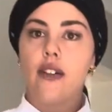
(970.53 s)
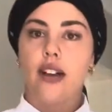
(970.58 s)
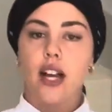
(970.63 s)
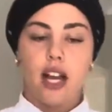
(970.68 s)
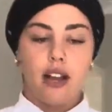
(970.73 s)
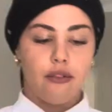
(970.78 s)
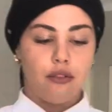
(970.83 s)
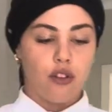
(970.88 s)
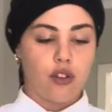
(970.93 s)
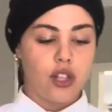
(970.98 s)
I
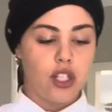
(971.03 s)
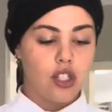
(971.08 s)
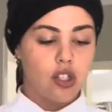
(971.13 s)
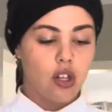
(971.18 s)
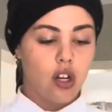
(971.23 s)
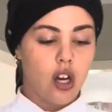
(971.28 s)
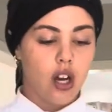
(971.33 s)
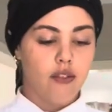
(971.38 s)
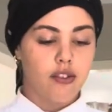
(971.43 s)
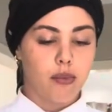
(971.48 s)
have 3
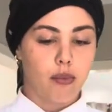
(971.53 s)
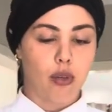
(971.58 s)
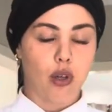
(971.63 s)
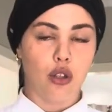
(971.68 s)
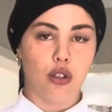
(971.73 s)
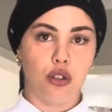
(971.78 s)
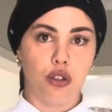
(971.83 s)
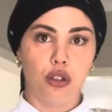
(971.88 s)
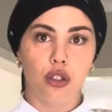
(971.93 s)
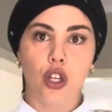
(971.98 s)
scarves,
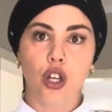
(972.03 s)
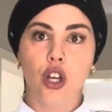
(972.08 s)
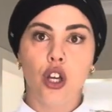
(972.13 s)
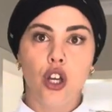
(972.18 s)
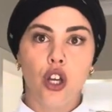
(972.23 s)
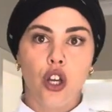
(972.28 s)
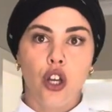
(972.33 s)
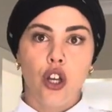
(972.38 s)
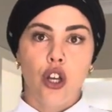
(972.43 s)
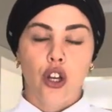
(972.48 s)
blue,
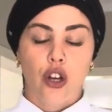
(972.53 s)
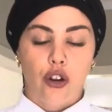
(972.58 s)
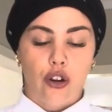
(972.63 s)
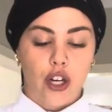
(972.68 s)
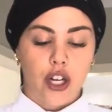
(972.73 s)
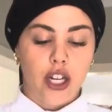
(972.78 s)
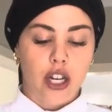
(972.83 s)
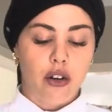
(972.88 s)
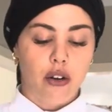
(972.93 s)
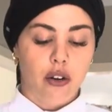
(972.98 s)

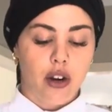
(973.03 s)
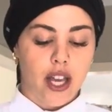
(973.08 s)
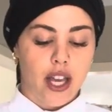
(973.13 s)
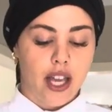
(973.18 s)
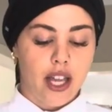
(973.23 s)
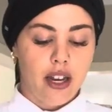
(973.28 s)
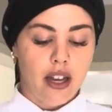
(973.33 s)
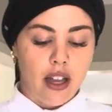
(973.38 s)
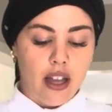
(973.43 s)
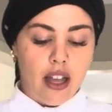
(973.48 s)
green and
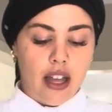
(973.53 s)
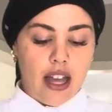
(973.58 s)
red,